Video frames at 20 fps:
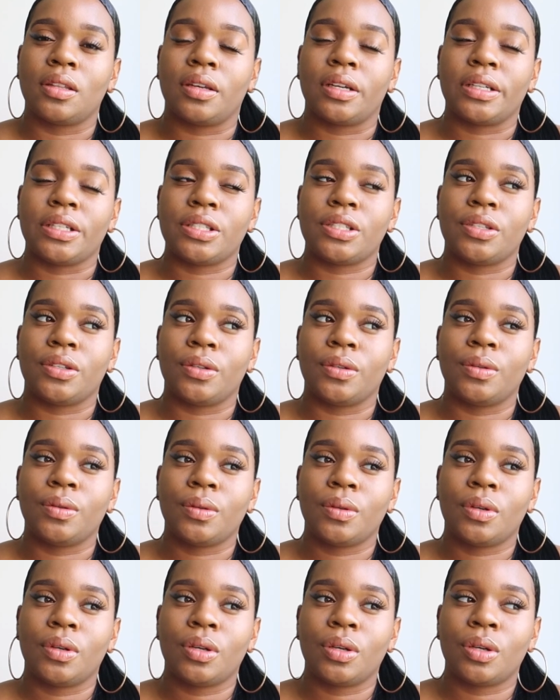32.
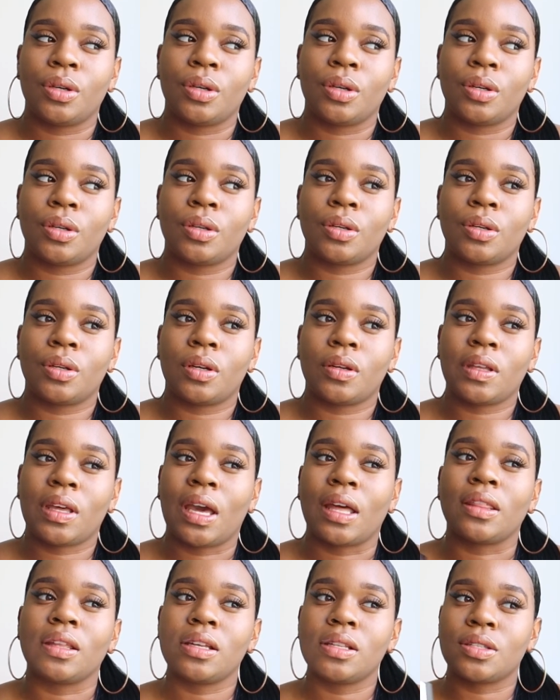
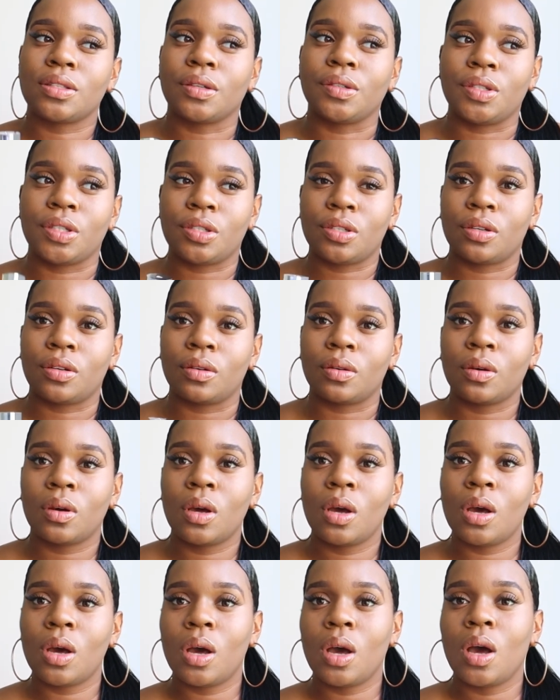Yeah, I think it's 32
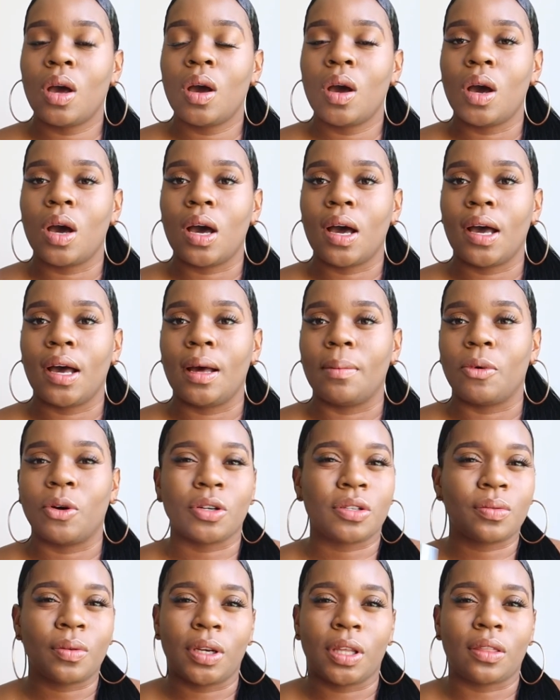
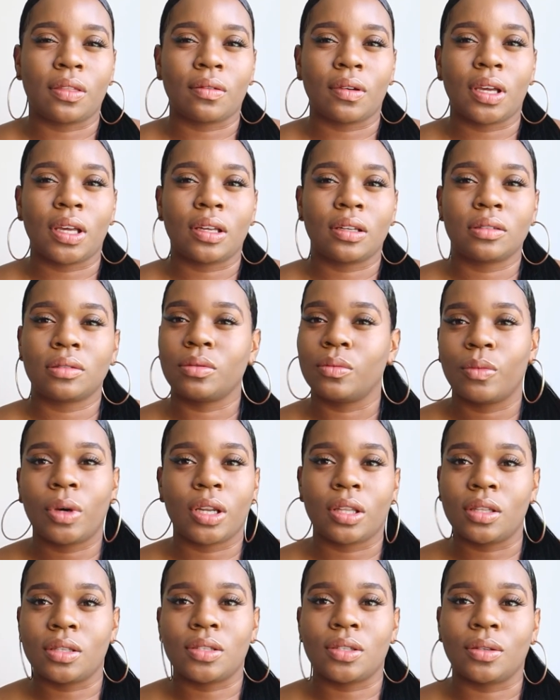or 23,
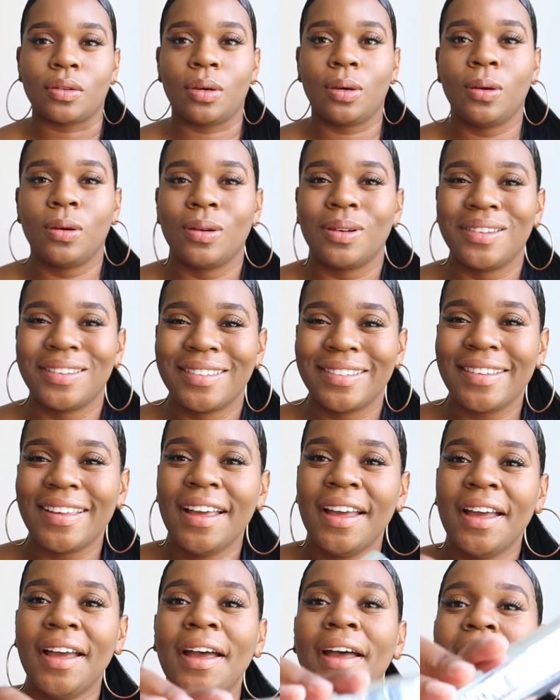one of the two.
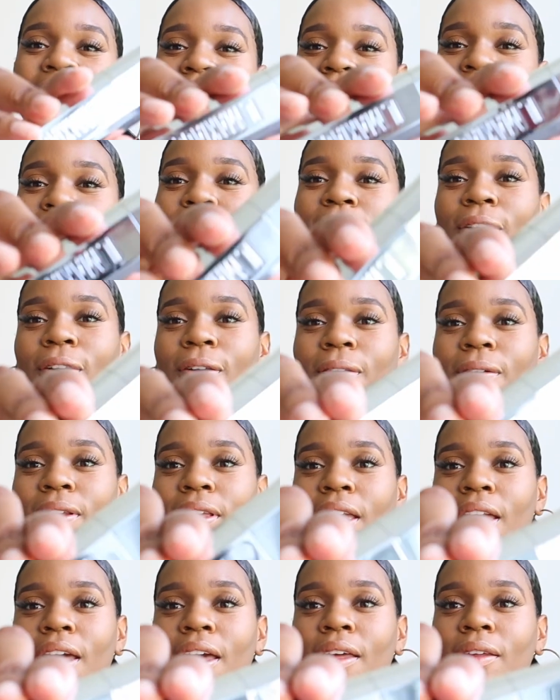So
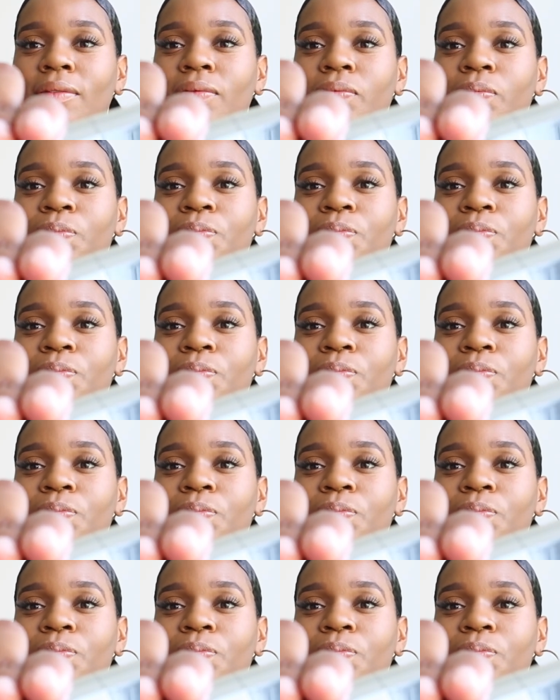yeah,